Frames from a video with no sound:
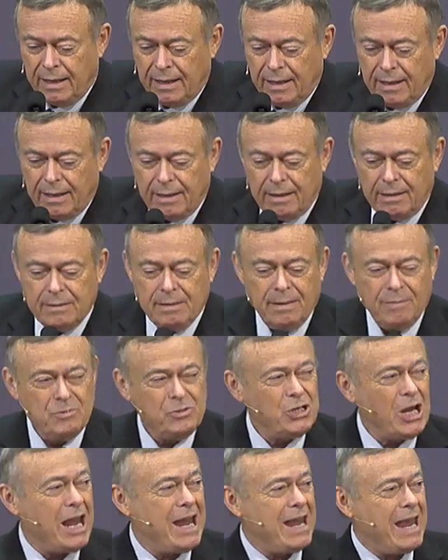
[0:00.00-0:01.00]
Uh,
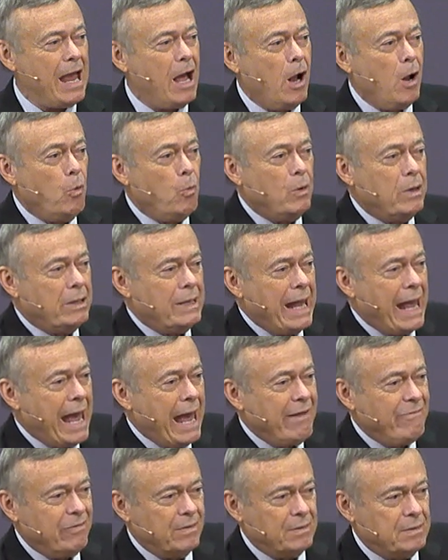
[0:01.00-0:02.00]
J. Elwood
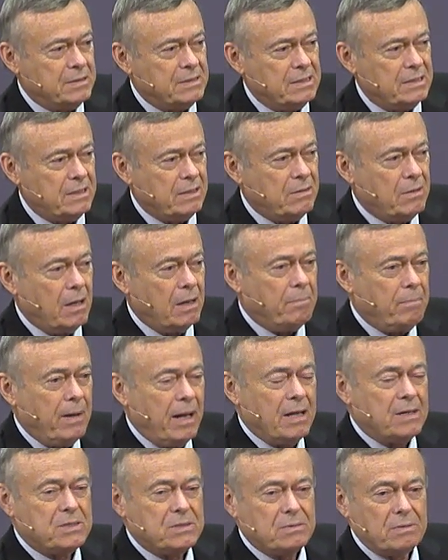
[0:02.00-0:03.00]
Evans taught
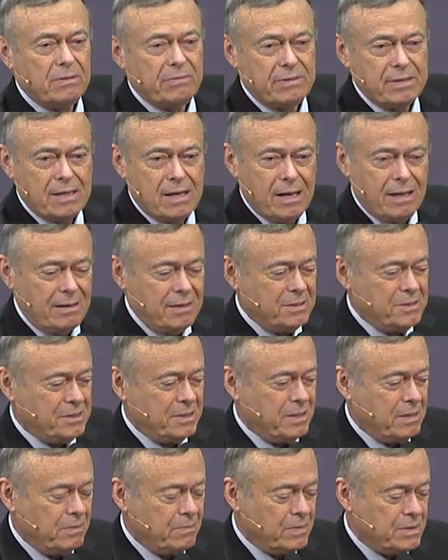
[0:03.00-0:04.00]
pastoral
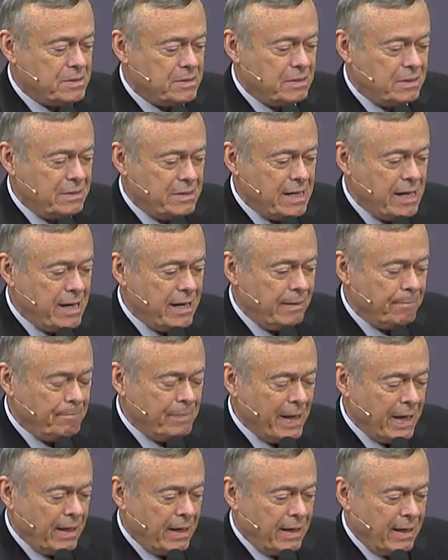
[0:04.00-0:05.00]
theology and was the dean.
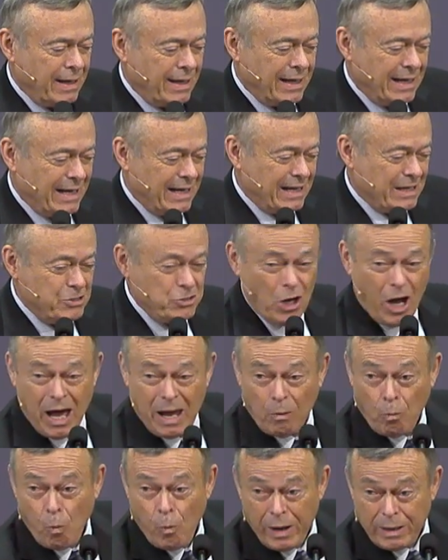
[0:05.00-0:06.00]

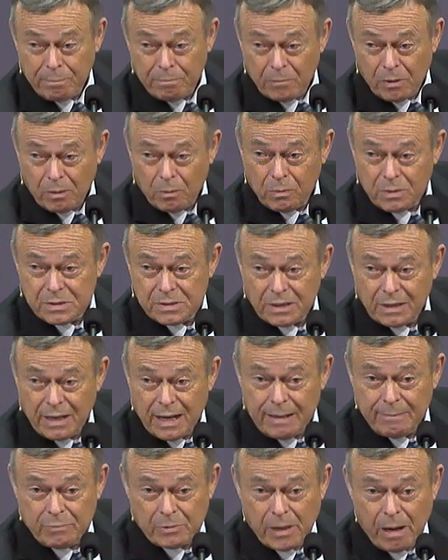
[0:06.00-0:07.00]
John Witmer was the
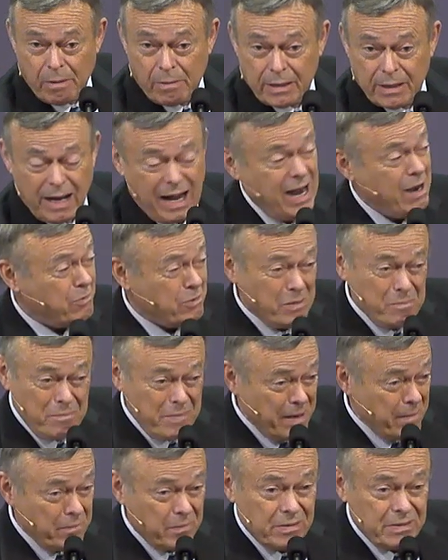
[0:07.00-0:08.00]
librarian. I
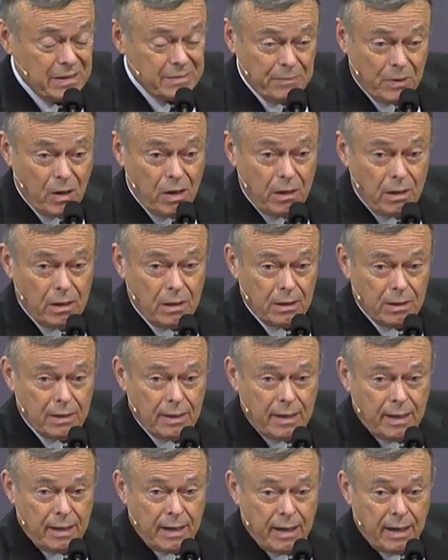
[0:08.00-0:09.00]
remember them all.
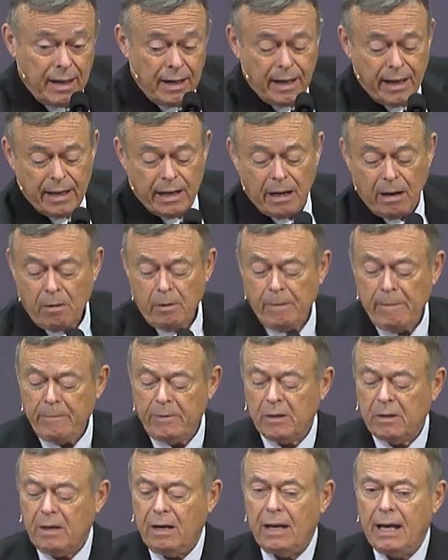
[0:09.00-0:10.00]
And I
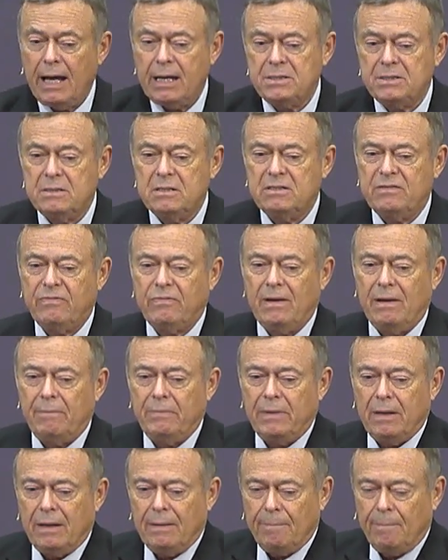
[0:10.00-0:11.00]
remember classes from
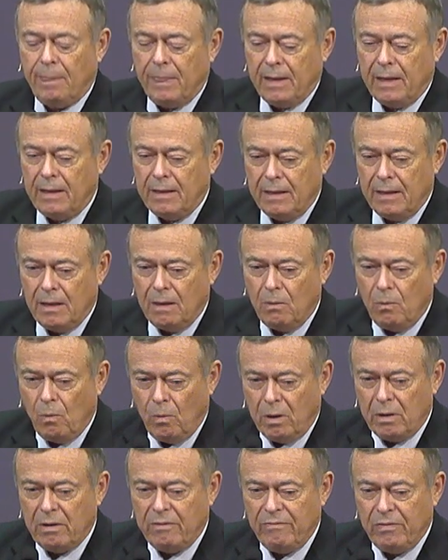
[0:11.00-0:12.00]
them and how
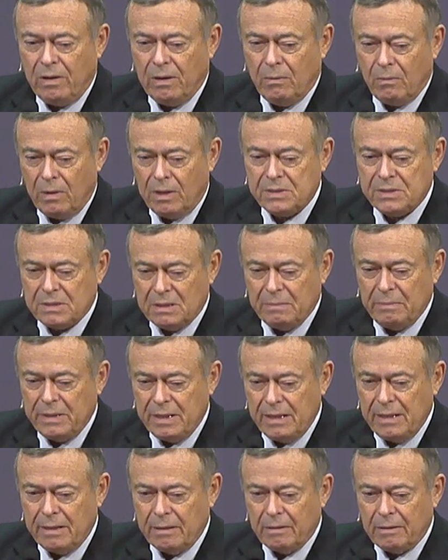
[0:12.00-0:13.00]
wonderful it was to
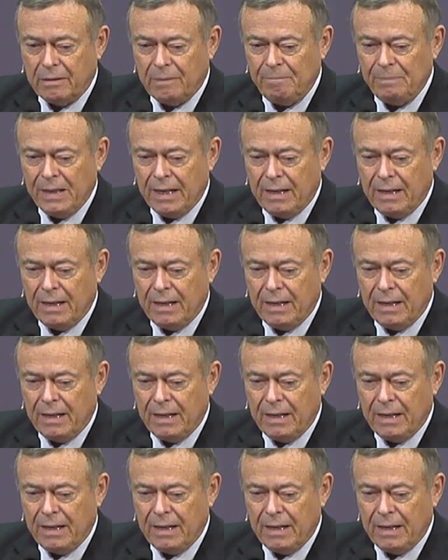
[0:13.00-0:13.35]
be here.